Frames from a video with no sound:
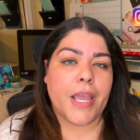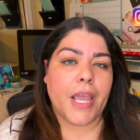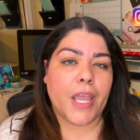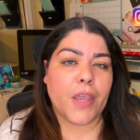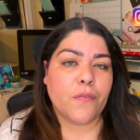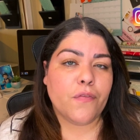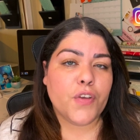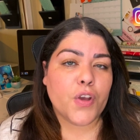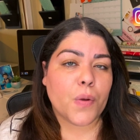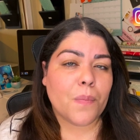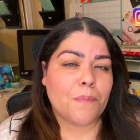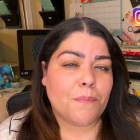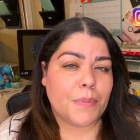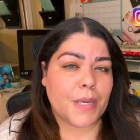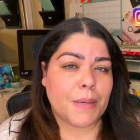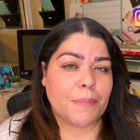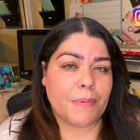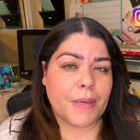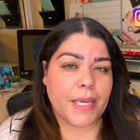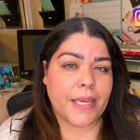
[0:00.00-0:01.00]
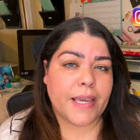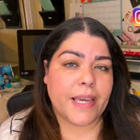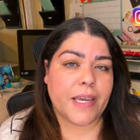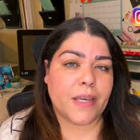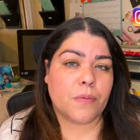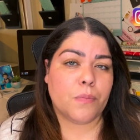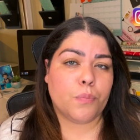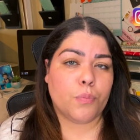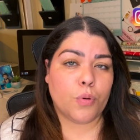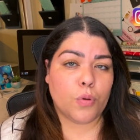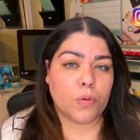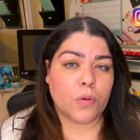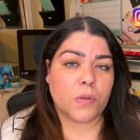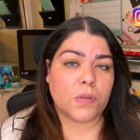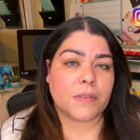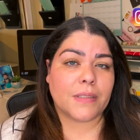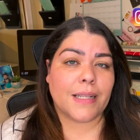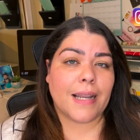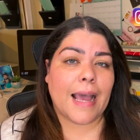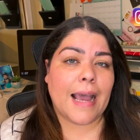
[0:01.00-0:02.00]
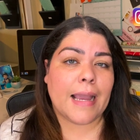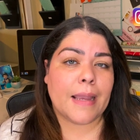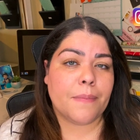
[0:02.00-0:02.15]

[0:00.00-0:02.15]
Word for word: if your VPN pulls an